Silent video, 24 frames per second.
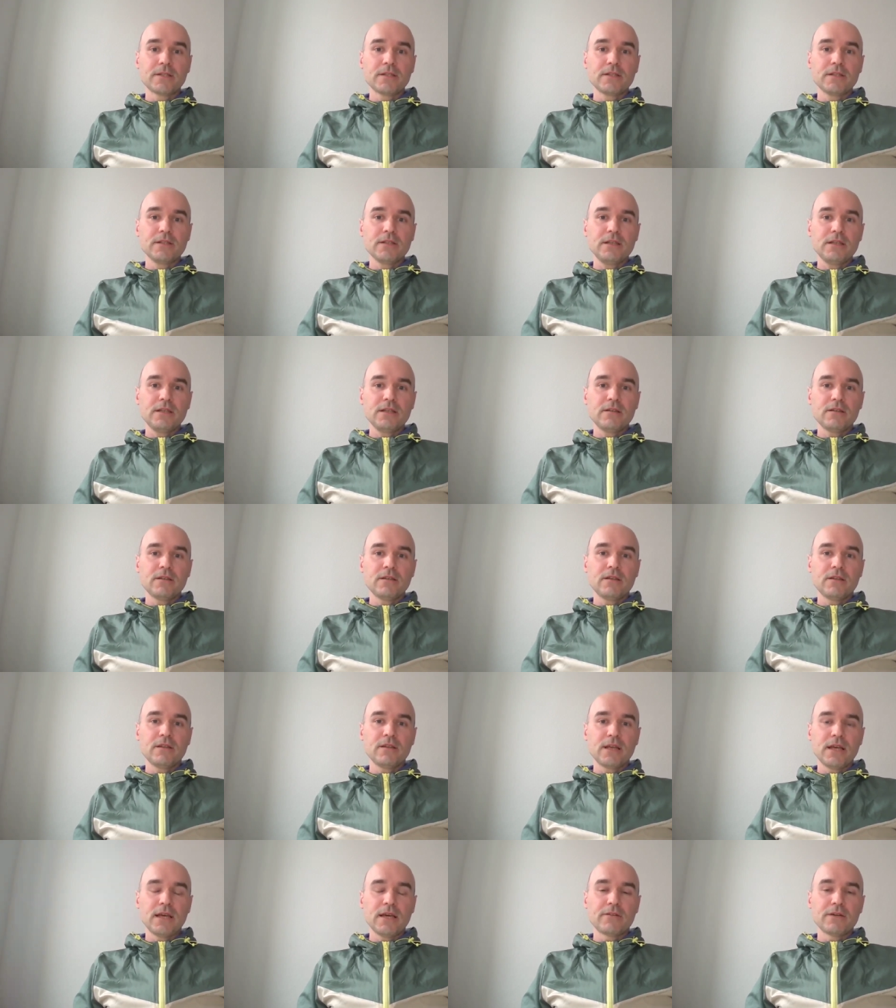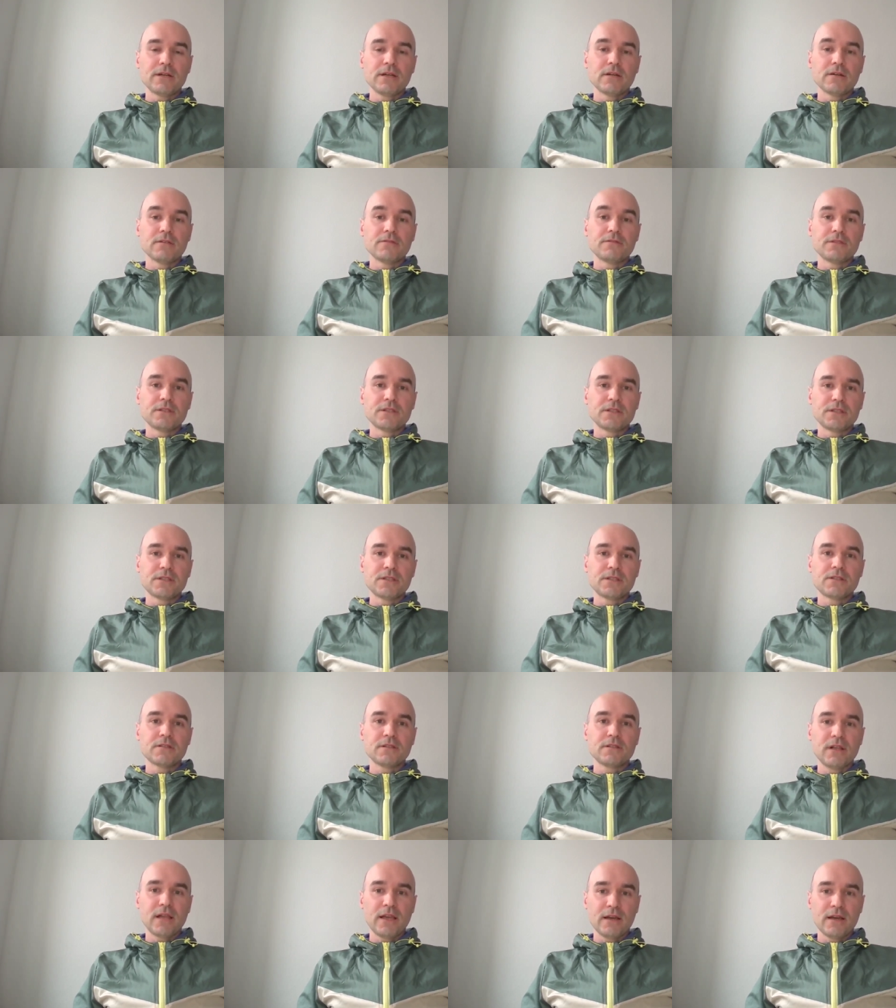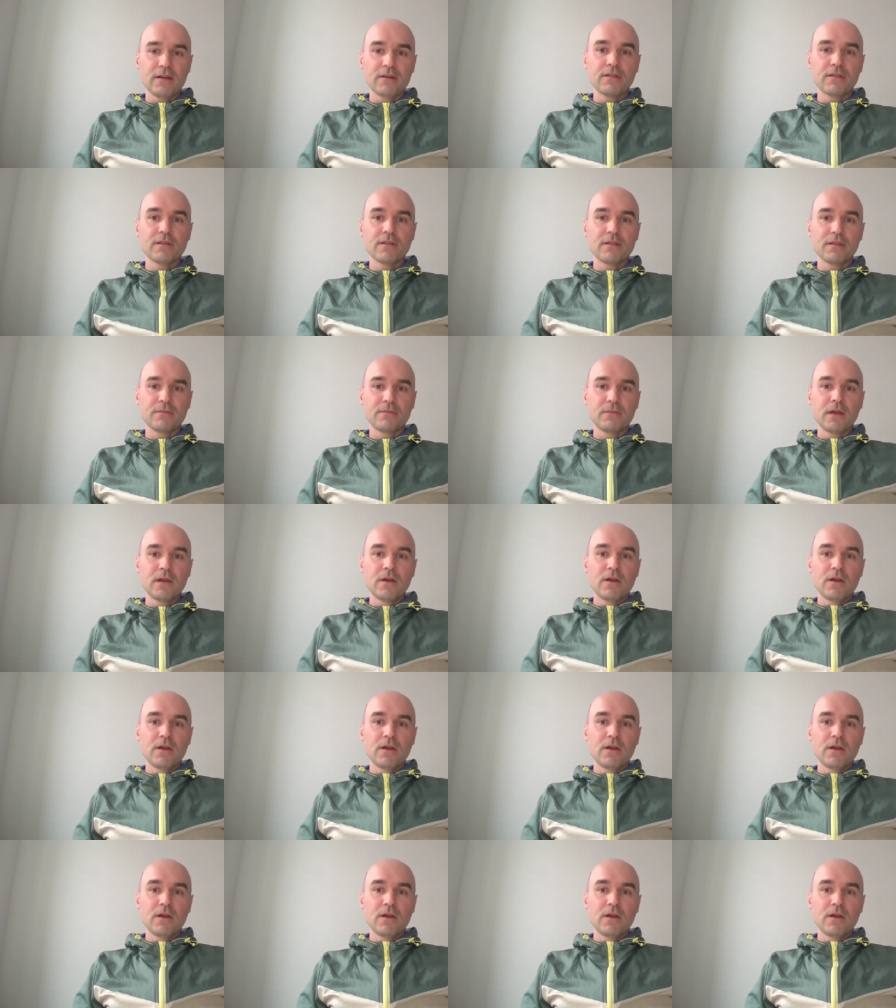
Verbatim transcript: especially in the area of digital health.